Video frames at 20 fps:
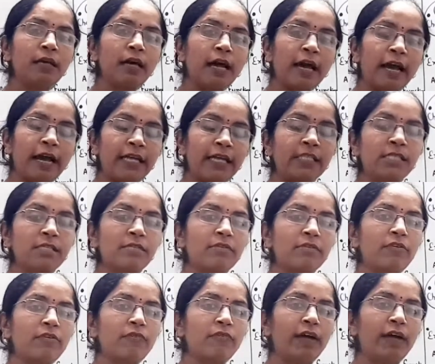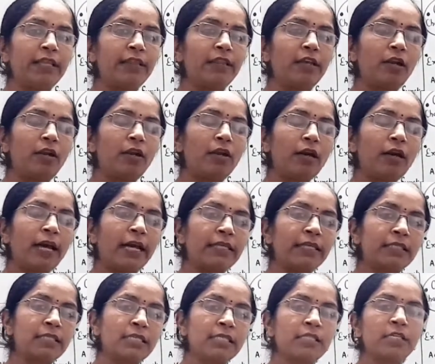As when the
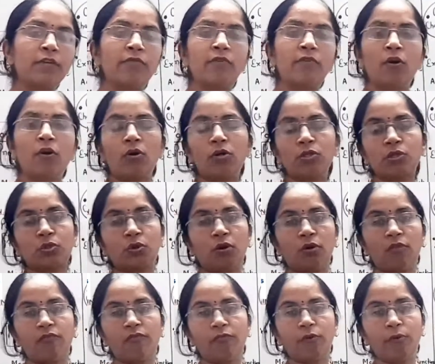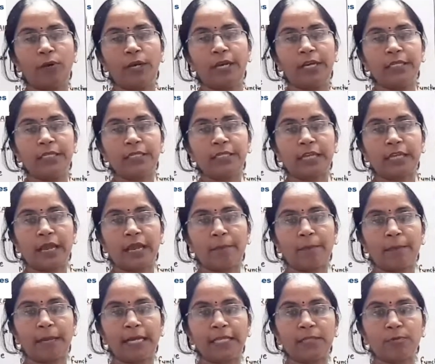excessive loss of fluid is take
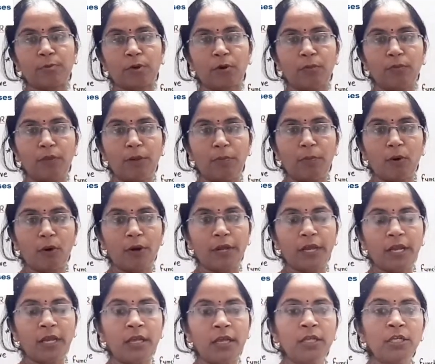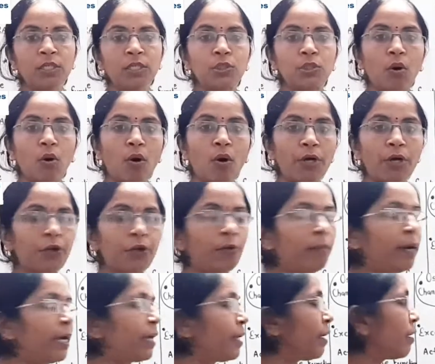place from the body, so
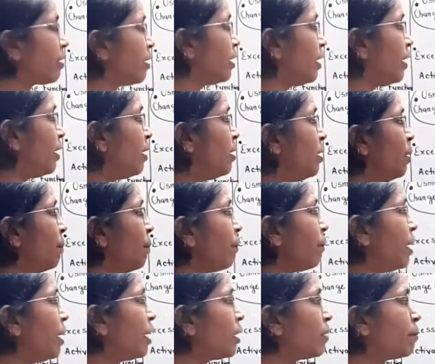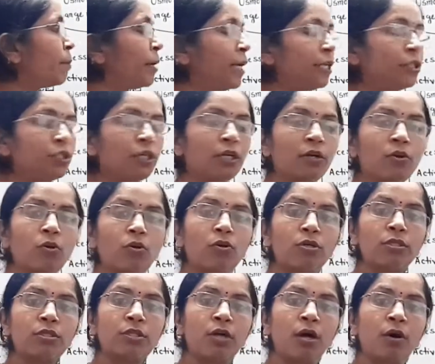automatically blood pressure
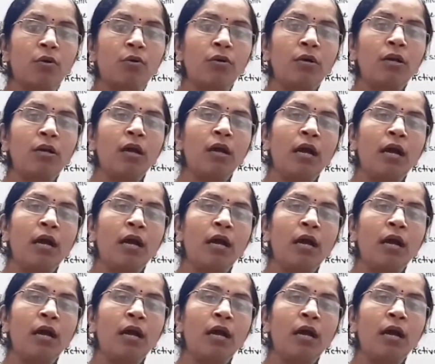goes down,